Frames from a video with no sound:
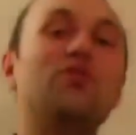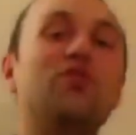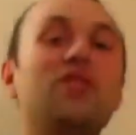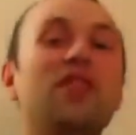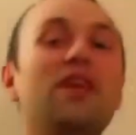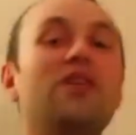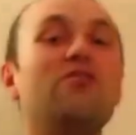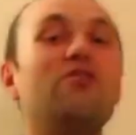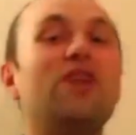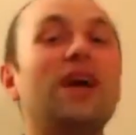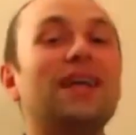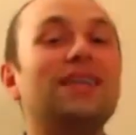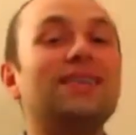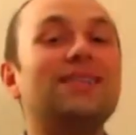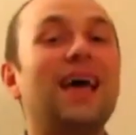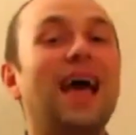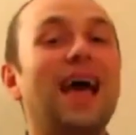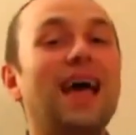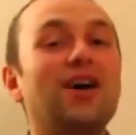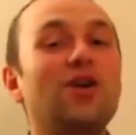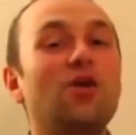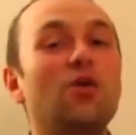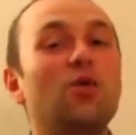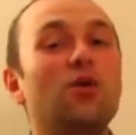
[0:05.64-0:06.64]
to the
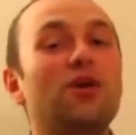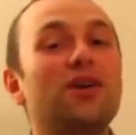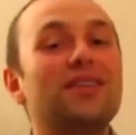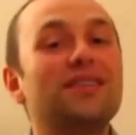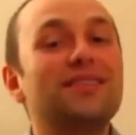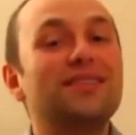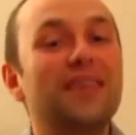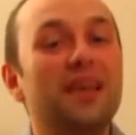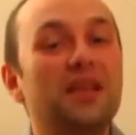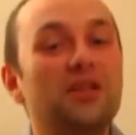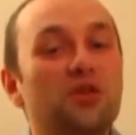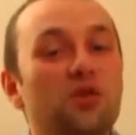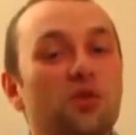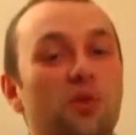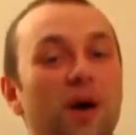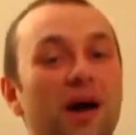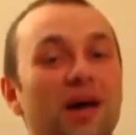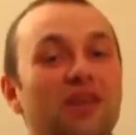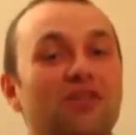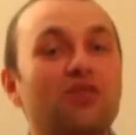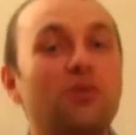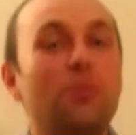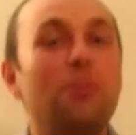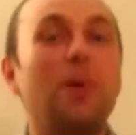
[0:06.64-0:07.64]
rectangle
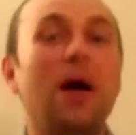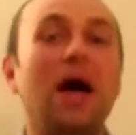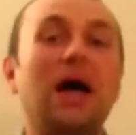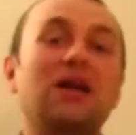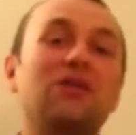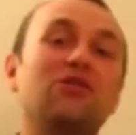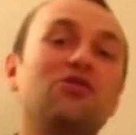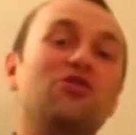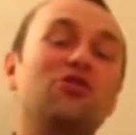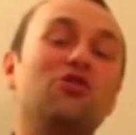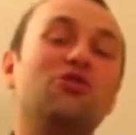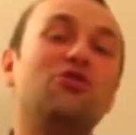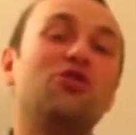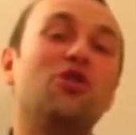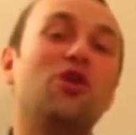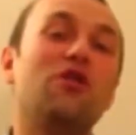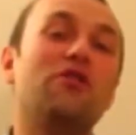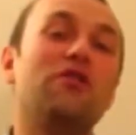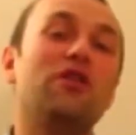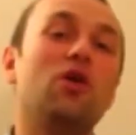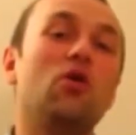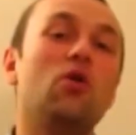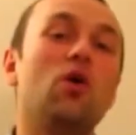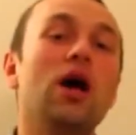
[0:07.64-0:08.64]
continuation pattern
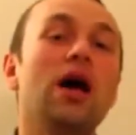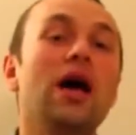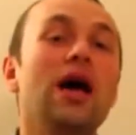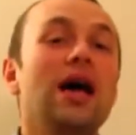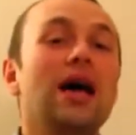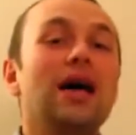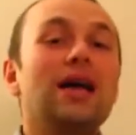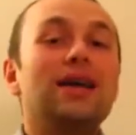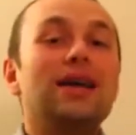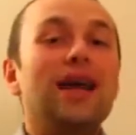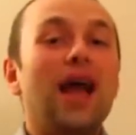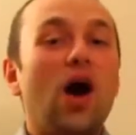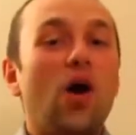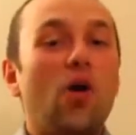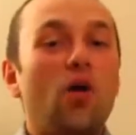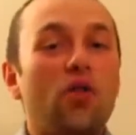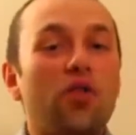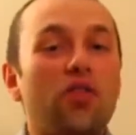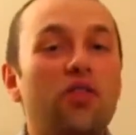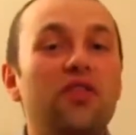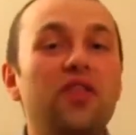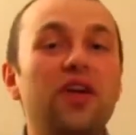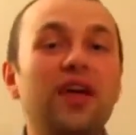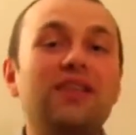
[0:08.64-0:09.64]
tutorial.
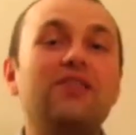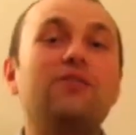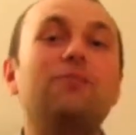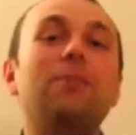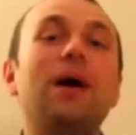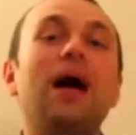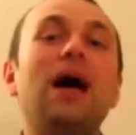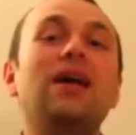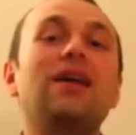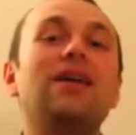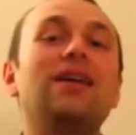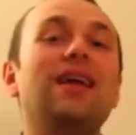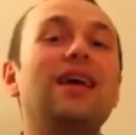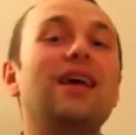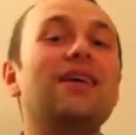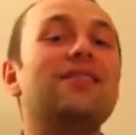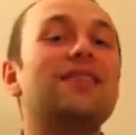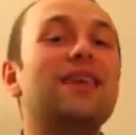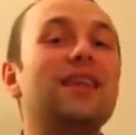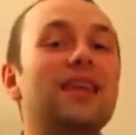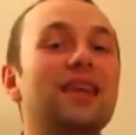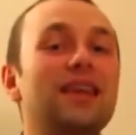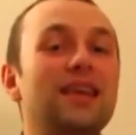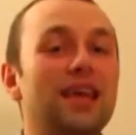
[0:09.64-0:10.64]
Now this pattern
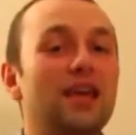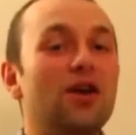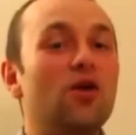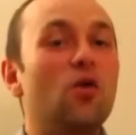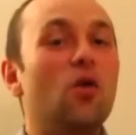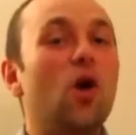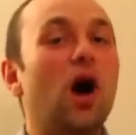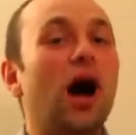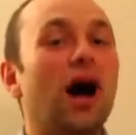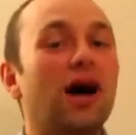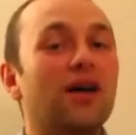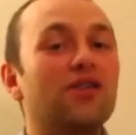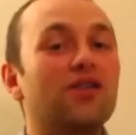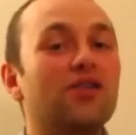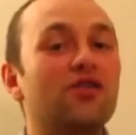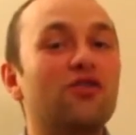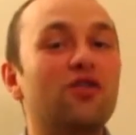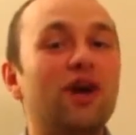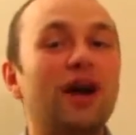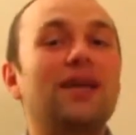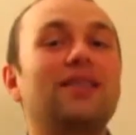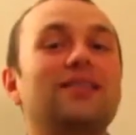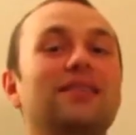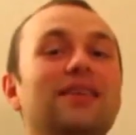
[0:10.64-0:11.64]
is a little
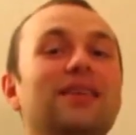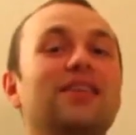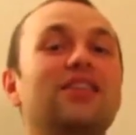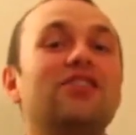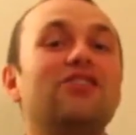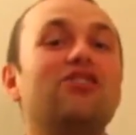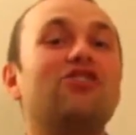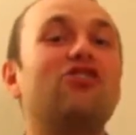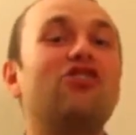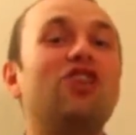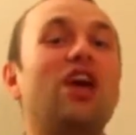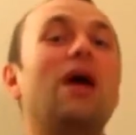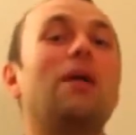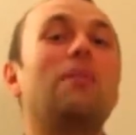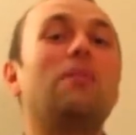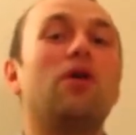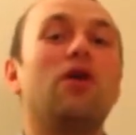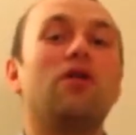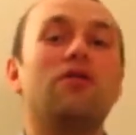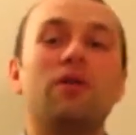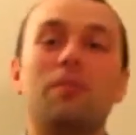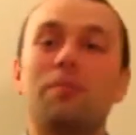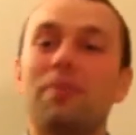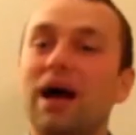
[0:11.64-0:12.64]
underrated
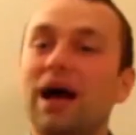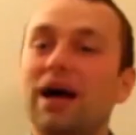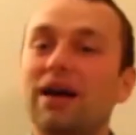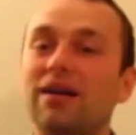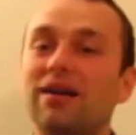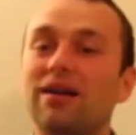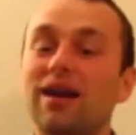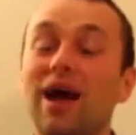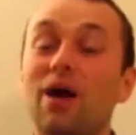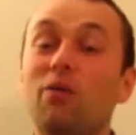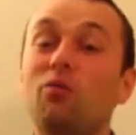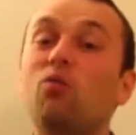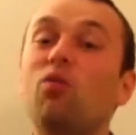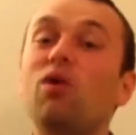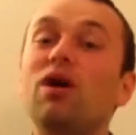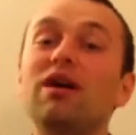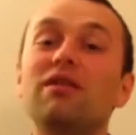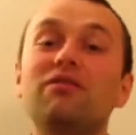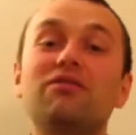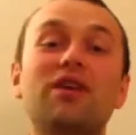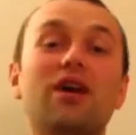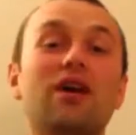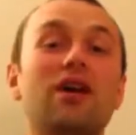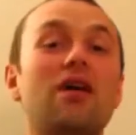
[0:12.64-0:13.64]
gem of a pattern, and we
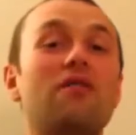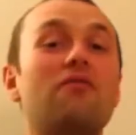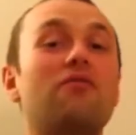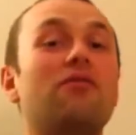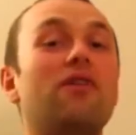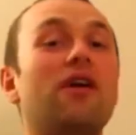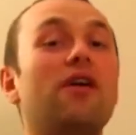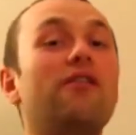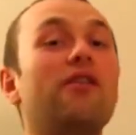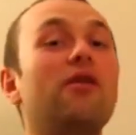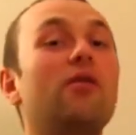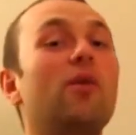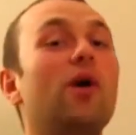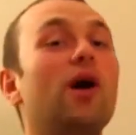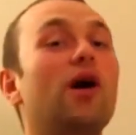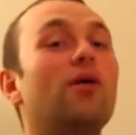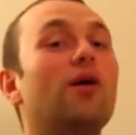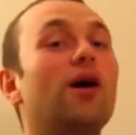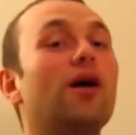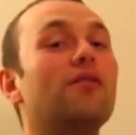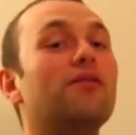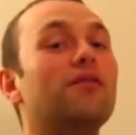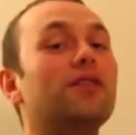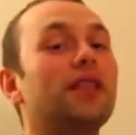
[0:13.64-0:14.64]
have done very
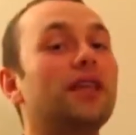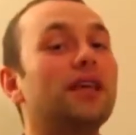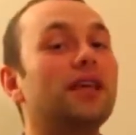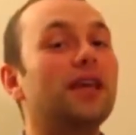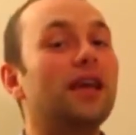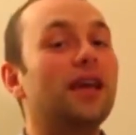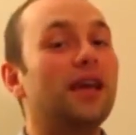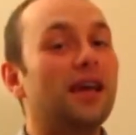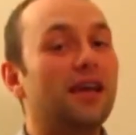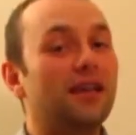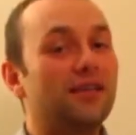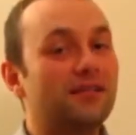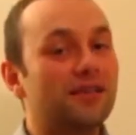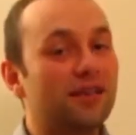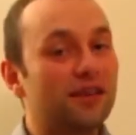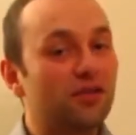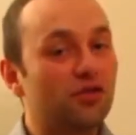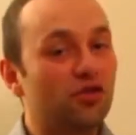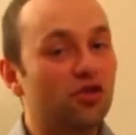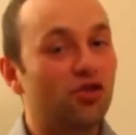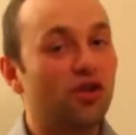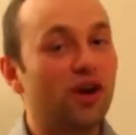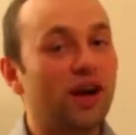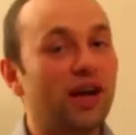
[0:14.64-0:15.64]
well over the years
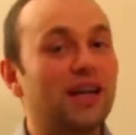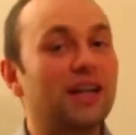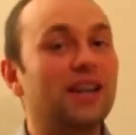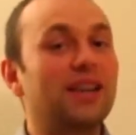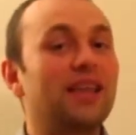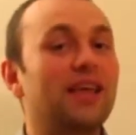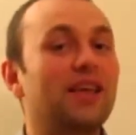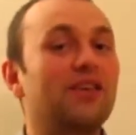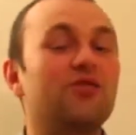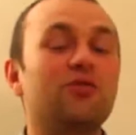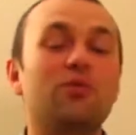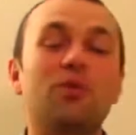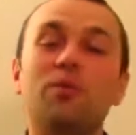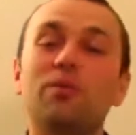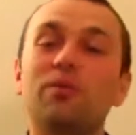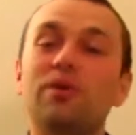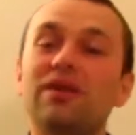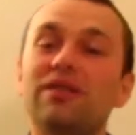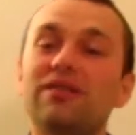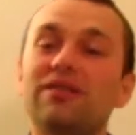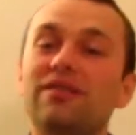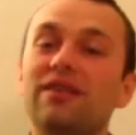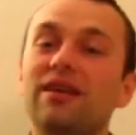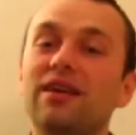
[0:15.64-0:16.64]
in trading these when
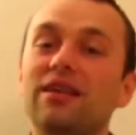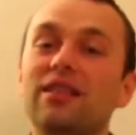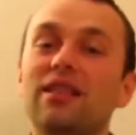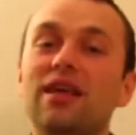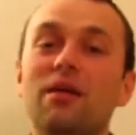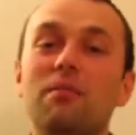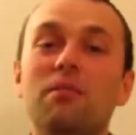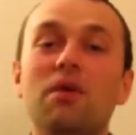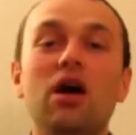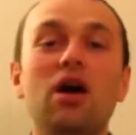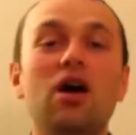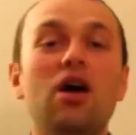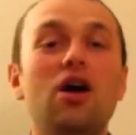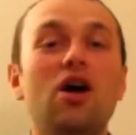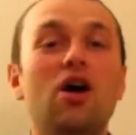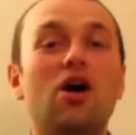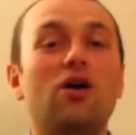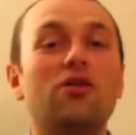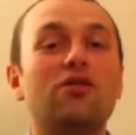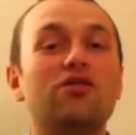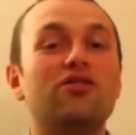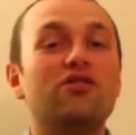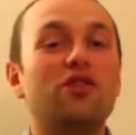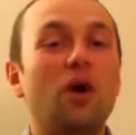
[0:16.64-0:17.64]
we see them
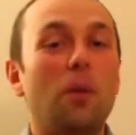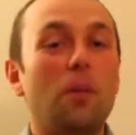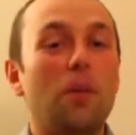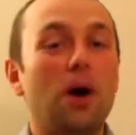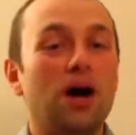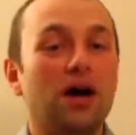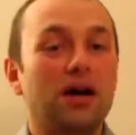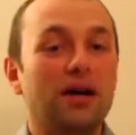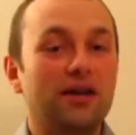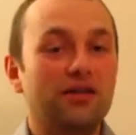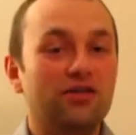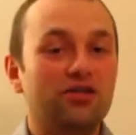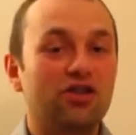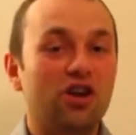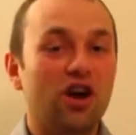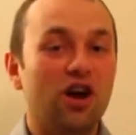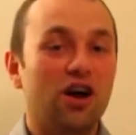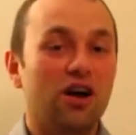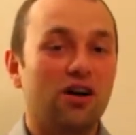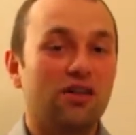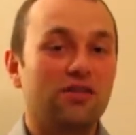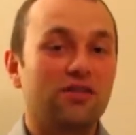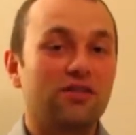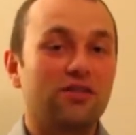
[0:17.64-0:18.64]
on stock market
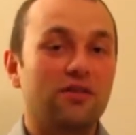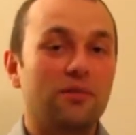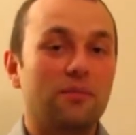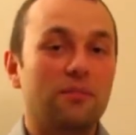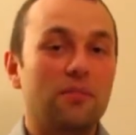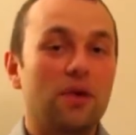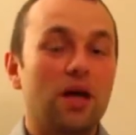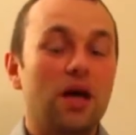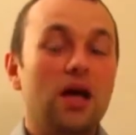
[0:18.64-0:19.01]
charts.